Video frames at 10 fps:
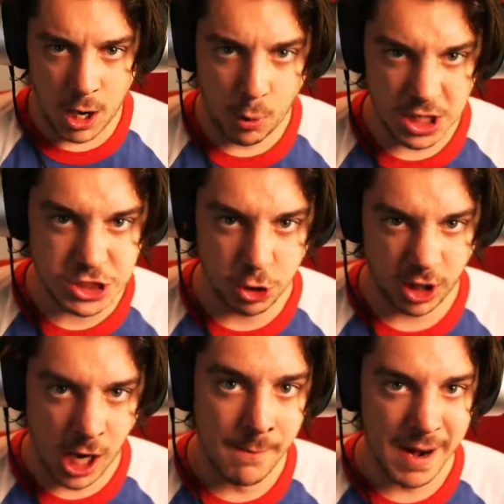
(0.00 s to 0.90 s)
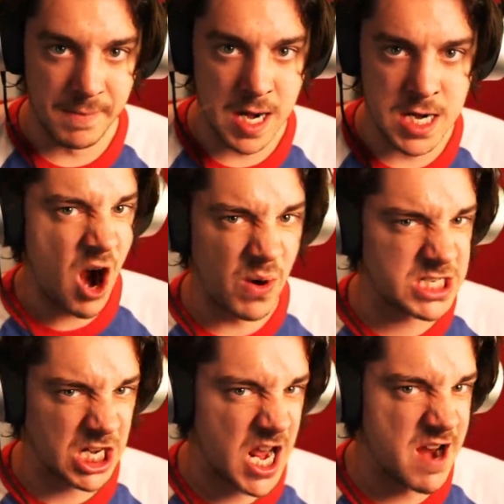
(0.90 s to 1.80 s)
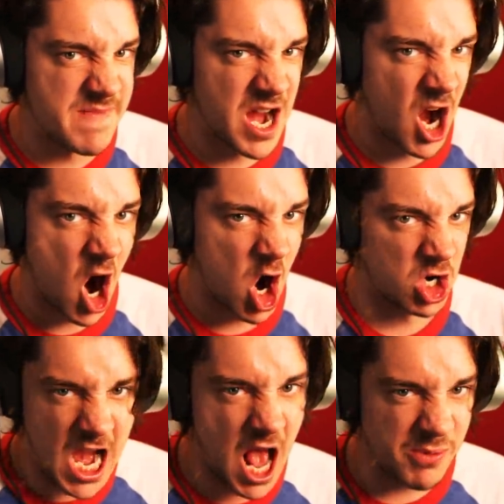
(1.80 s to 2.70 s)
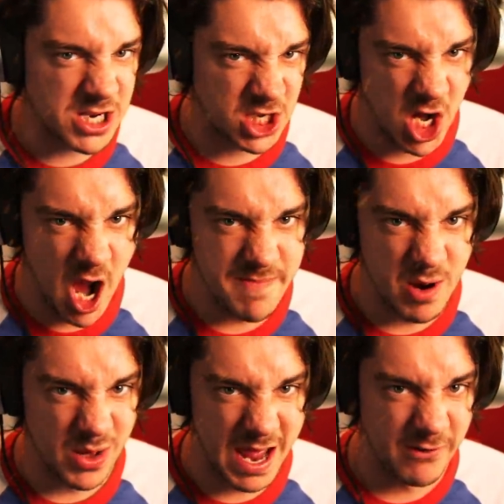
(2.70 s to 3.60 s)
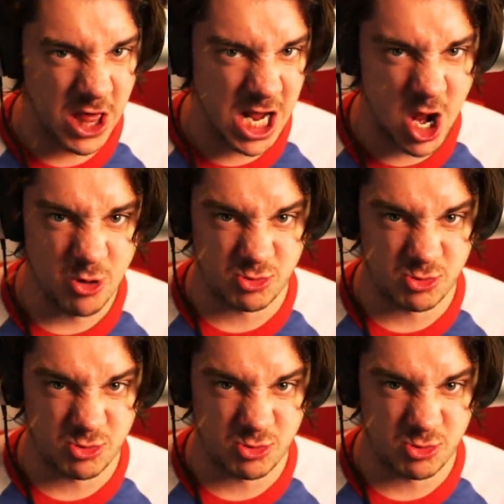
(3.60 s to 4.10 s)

I want you to come at me. I want you to hit me hard. And I want you to hit me with everything you